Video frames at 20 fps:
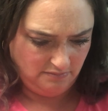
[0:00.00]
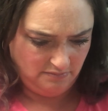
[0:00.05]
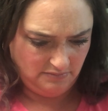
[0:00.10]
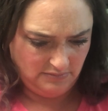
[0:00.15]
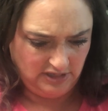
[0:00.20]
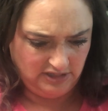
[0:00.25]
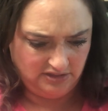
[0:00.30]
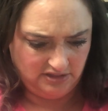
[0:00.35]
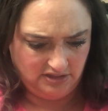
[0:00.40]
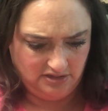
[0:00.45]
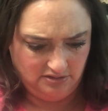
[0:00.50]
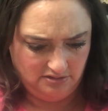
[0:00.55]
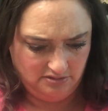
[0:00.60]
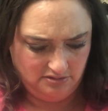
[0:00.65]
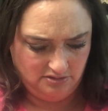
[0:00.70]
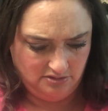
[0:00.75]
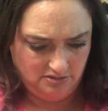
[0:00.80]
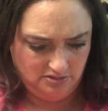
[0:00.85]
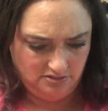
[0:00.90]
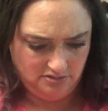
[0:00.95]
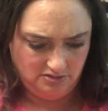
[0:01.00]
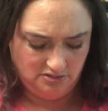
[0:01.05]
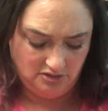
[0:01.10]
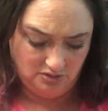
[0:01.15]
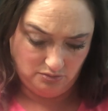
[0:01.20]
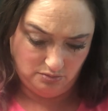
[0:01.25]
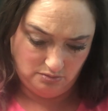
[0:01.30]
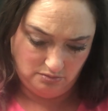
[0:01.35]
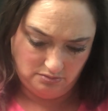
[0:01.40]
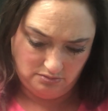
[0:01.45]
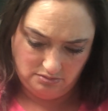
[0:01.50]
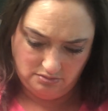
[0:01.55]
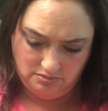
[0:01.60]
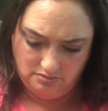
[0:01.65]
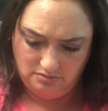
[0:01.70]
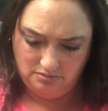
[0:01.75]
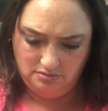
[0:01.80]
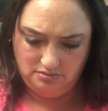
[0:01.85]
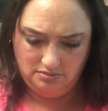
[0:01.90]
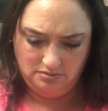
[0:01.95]
Yes, I do.
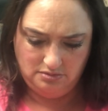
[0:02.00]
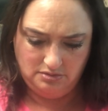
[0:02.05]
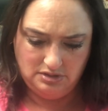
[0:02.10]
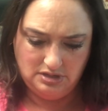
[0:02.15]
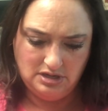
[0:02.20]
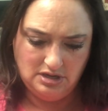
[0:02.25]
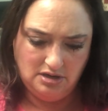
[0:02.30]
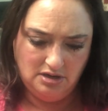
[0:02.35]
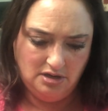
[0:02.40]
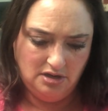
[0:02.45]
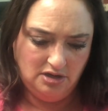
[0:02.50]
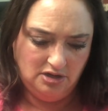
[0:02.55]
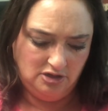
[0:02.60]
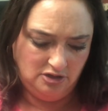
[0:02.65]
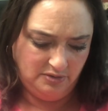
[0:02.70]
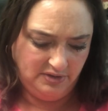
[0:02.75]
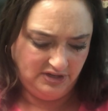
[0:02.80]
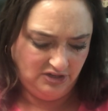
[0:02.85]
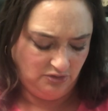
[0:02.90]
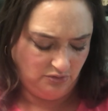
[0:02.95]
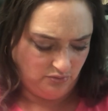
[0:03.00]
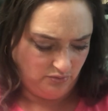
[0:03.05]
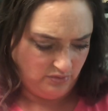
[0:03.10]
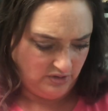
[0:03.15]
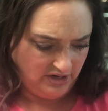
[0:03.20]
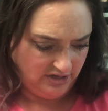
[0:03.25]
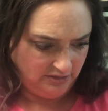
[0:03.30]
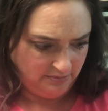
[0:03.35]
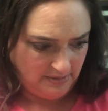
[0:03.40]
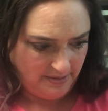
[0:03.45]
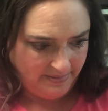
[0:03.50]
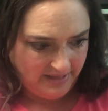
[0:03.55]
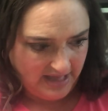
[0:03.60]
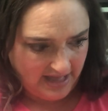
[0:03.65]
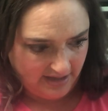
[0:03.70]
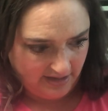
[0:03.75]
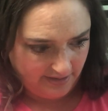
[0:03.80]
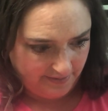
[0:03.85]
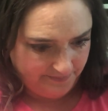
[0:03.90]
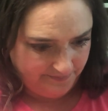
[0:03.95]
No, I don't. Where's my
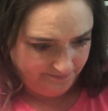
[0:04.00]
black?